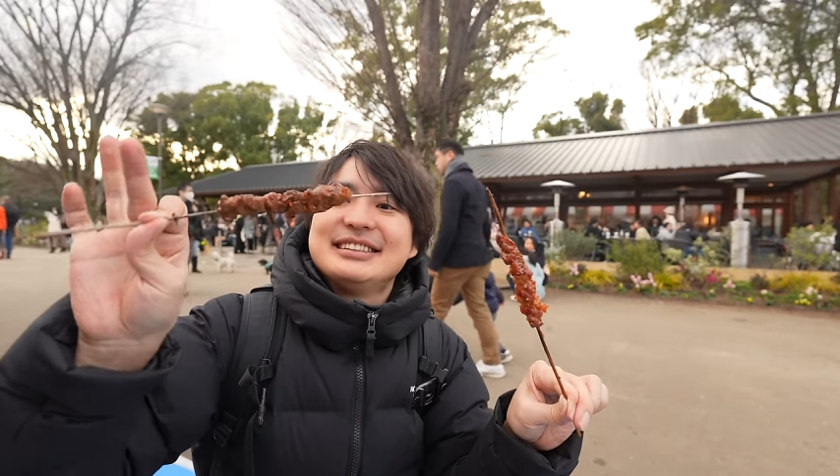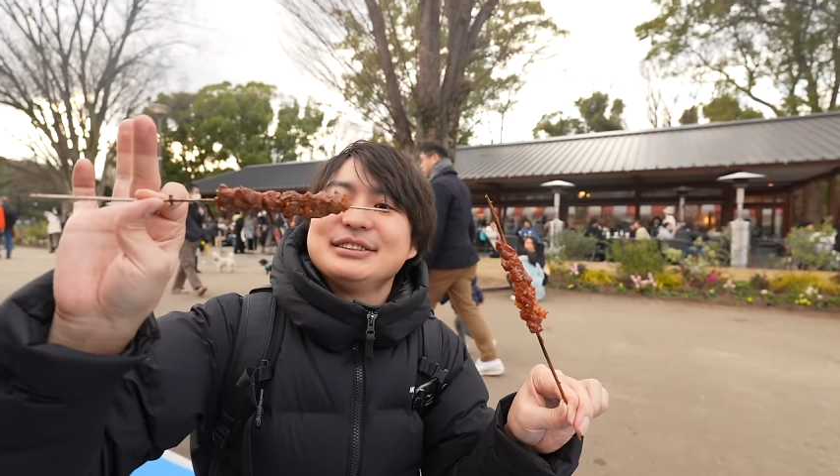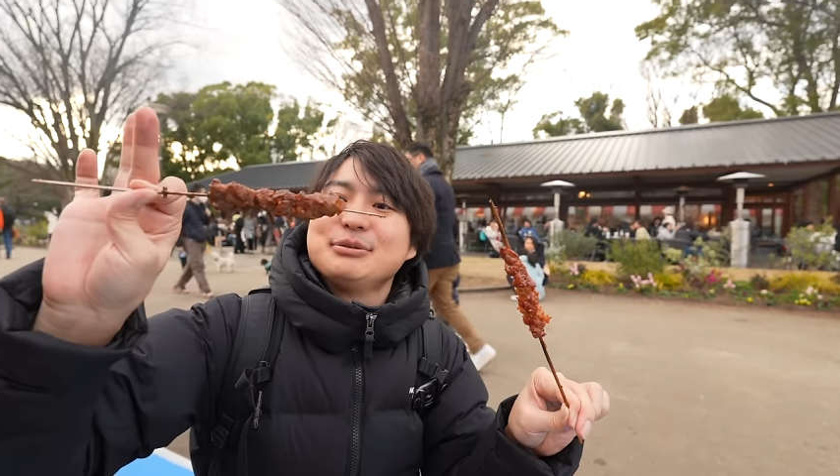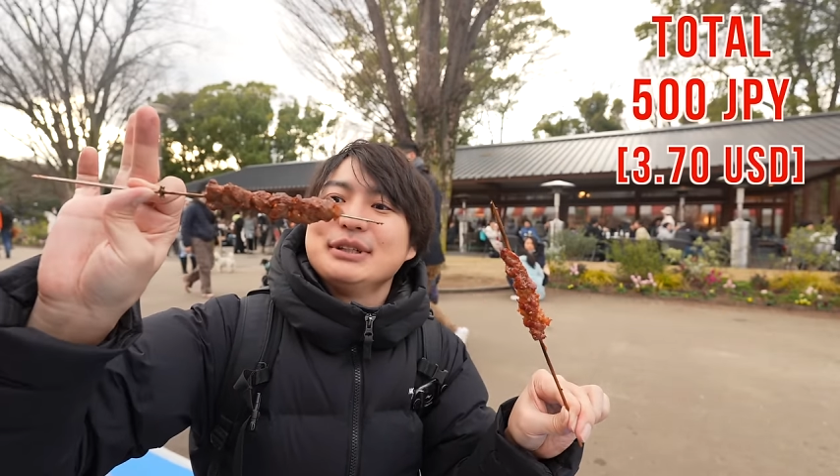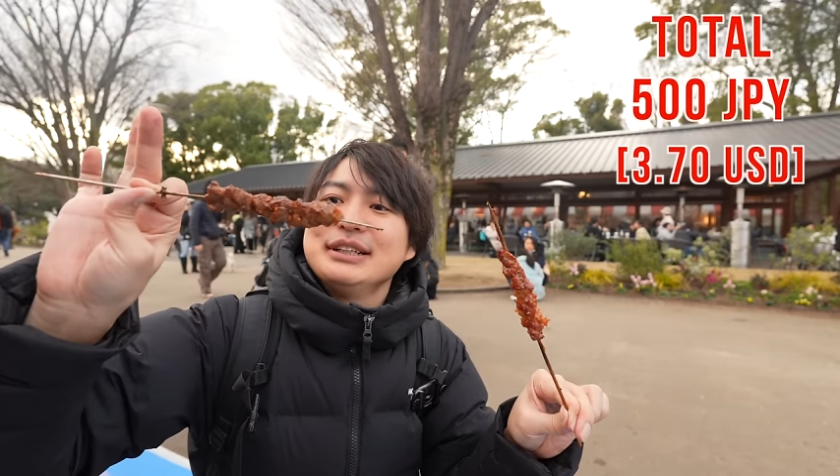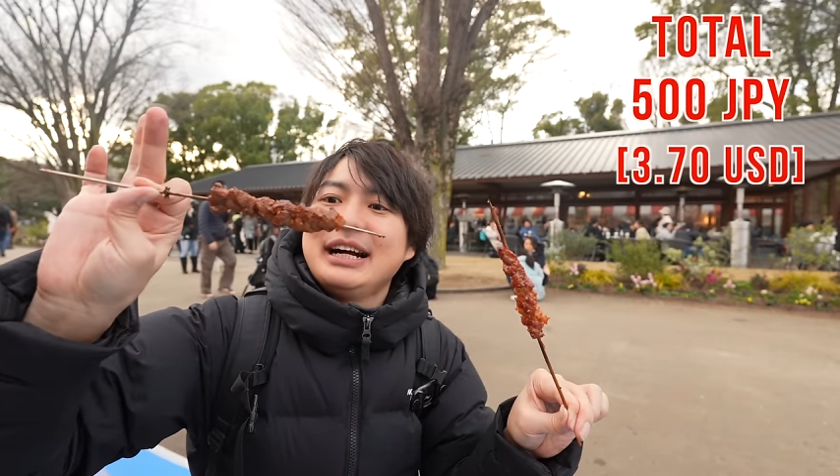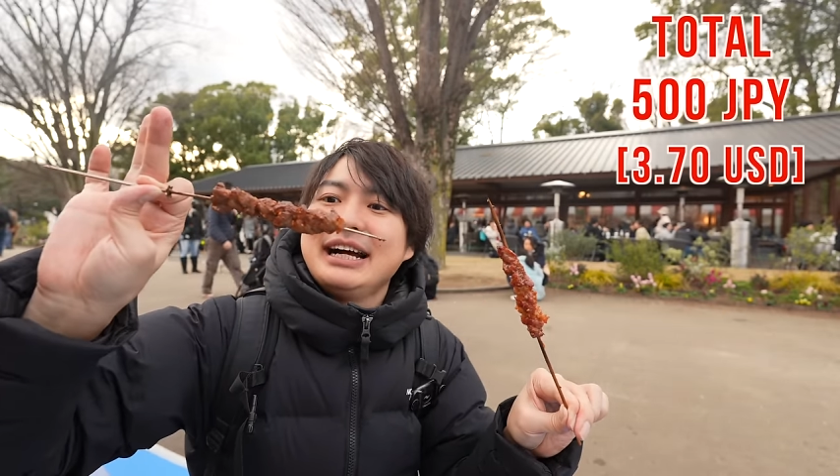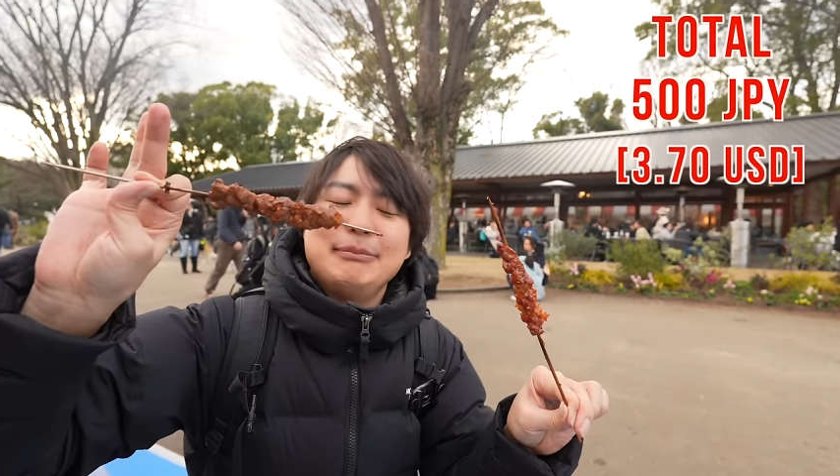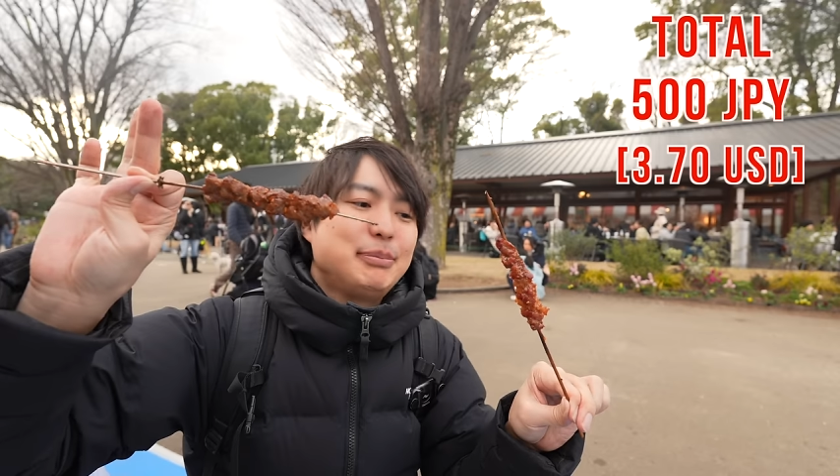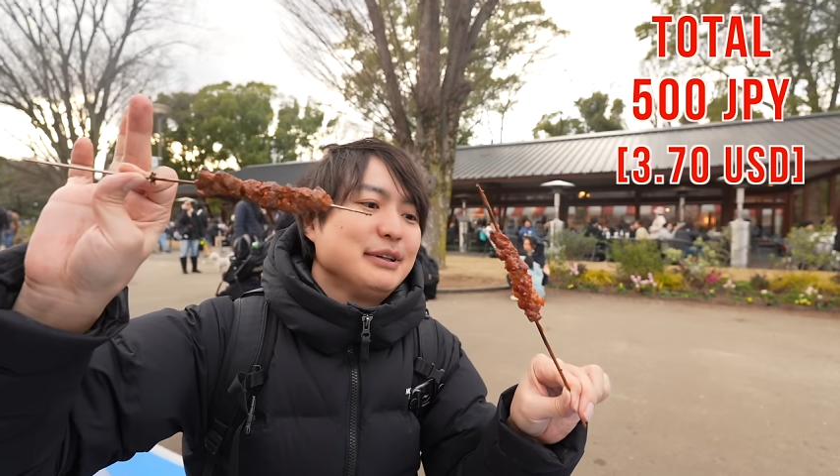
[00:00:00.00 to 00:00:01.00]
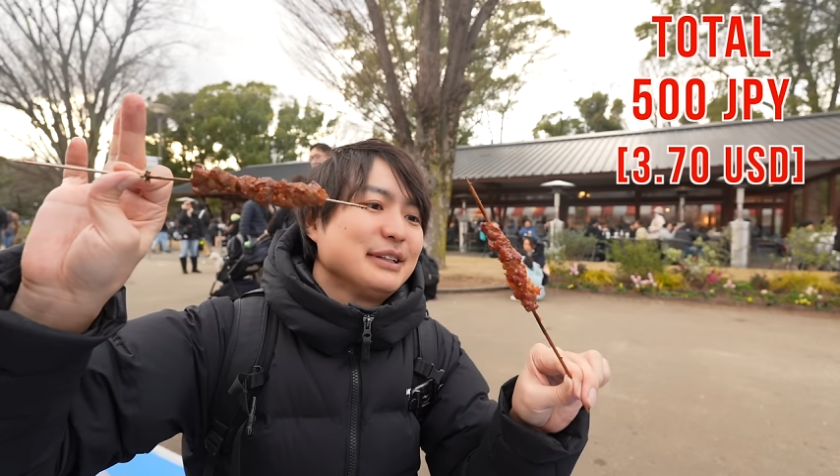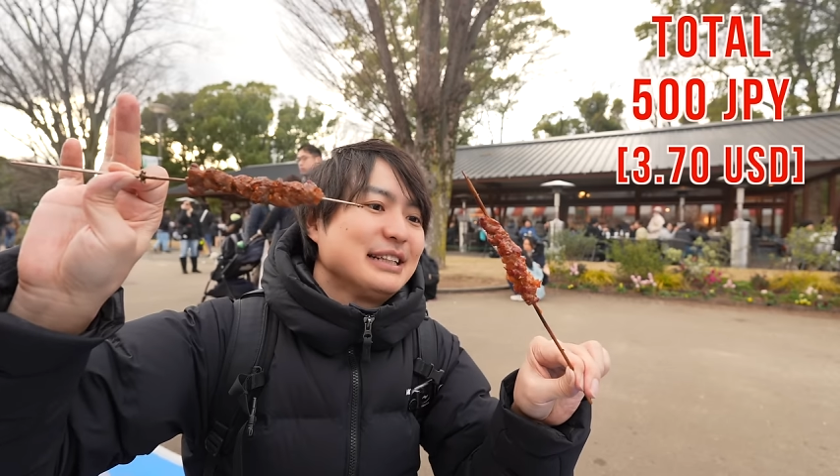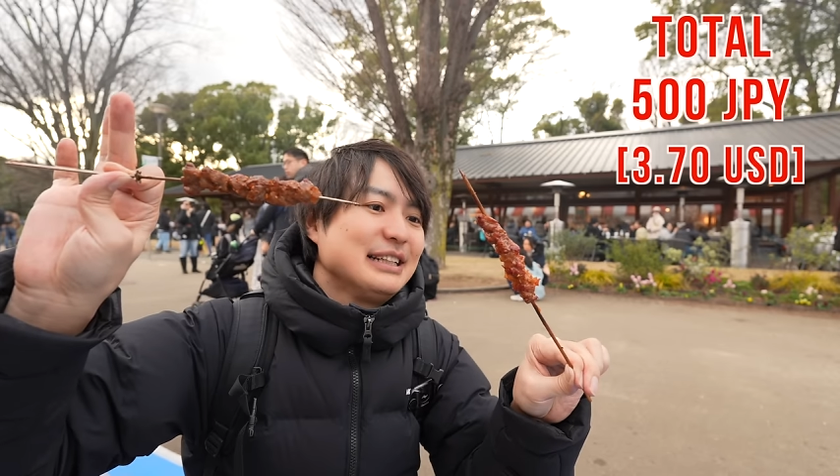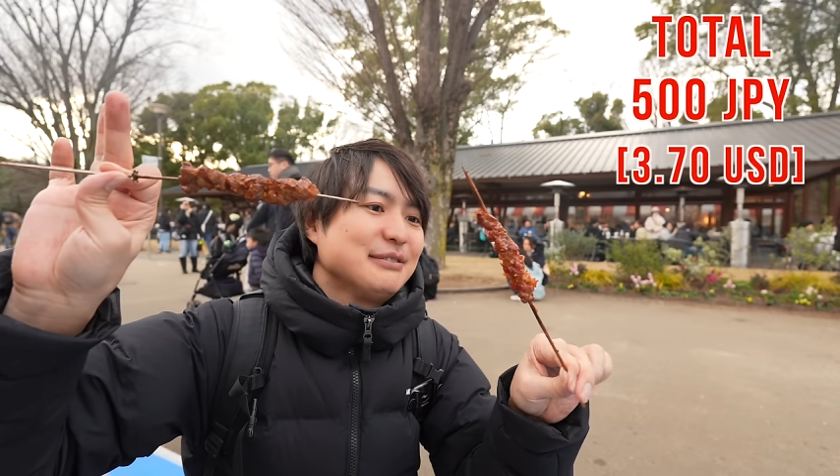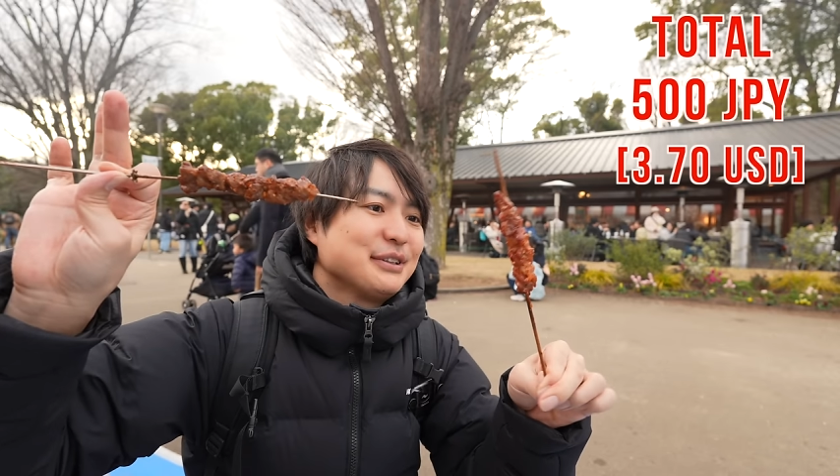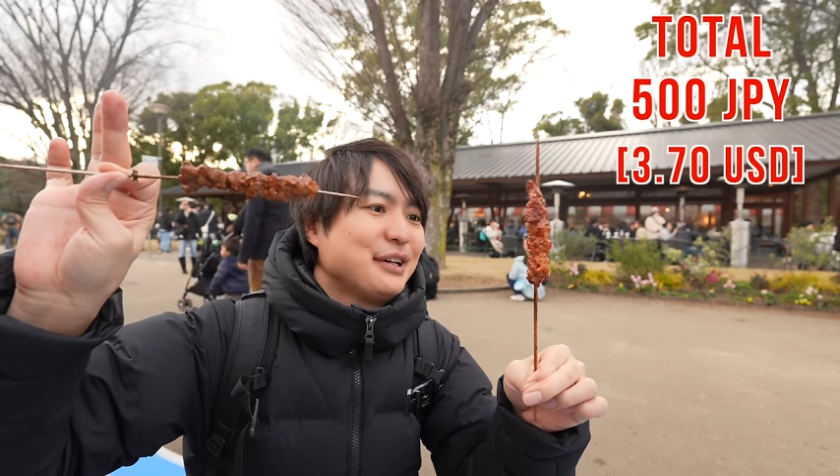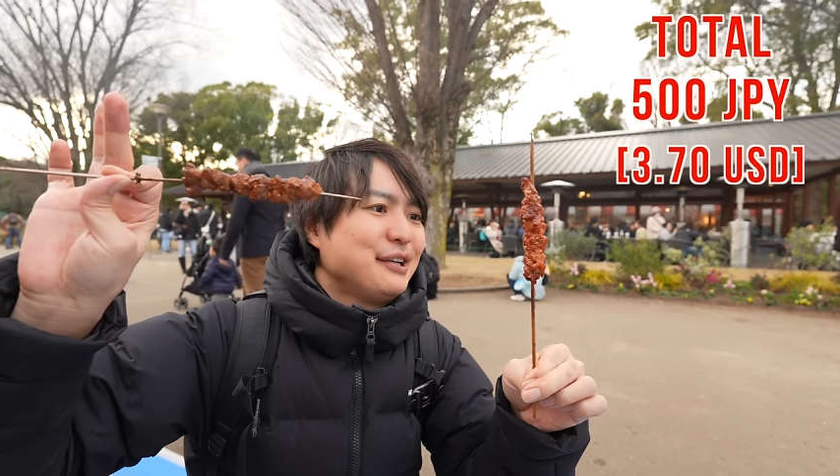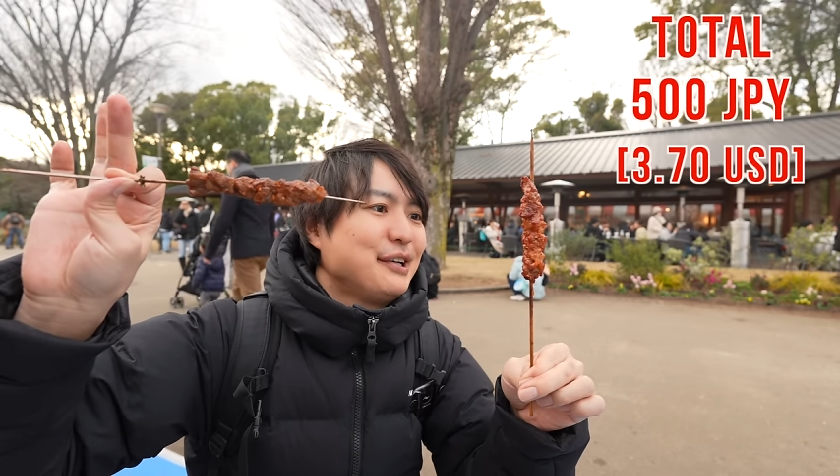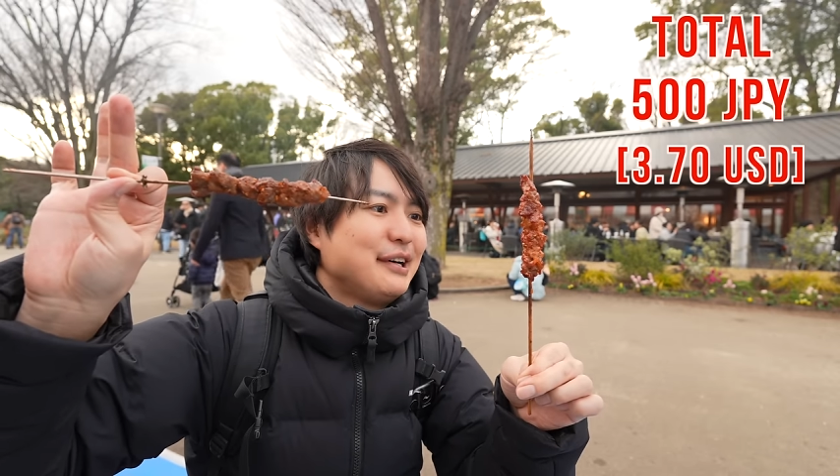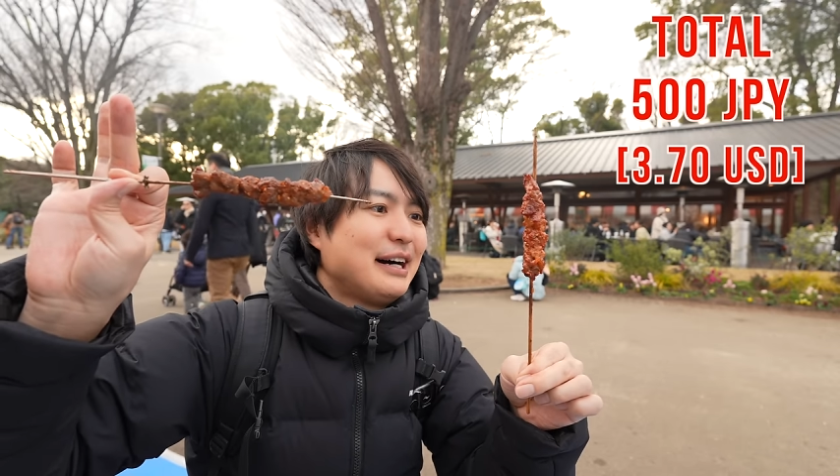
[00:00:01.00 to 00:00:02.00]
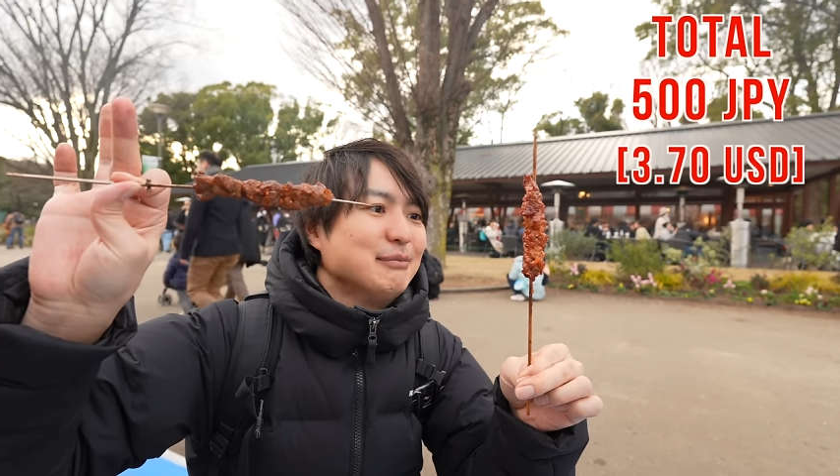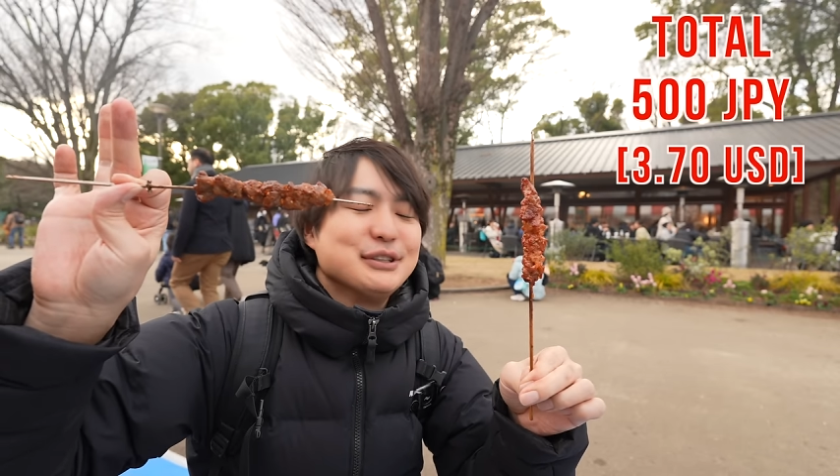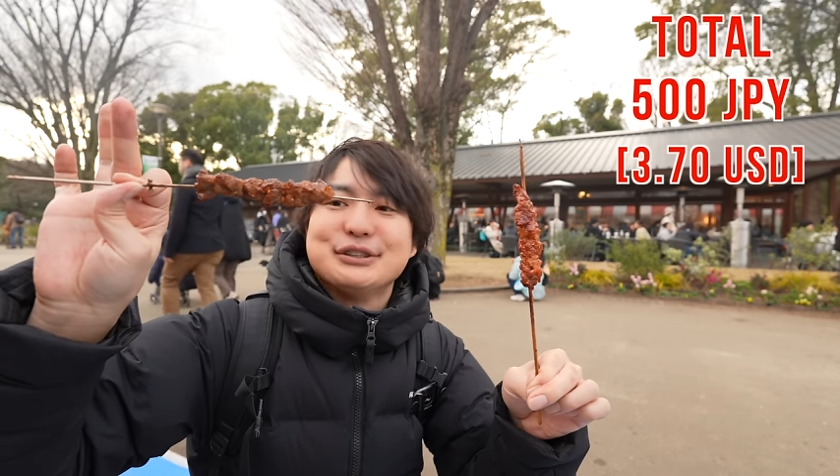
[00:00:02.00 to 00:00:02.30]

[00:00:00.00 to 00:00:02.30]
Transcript: This one, I believe, uh, I'm not